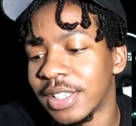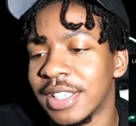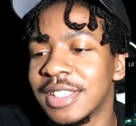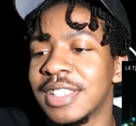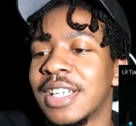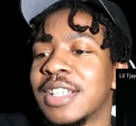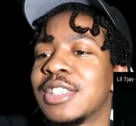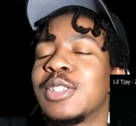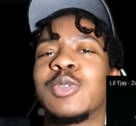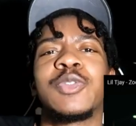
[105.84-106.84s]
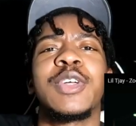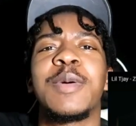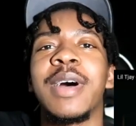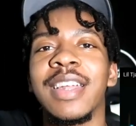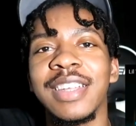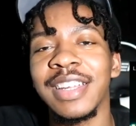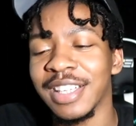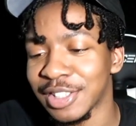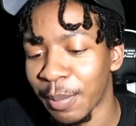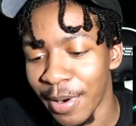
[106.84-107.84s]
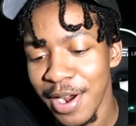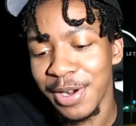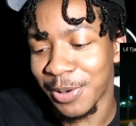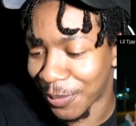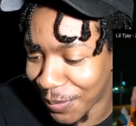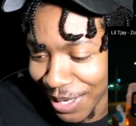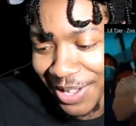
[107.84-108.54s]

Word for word: He said she feel about dick, that's the burner. What?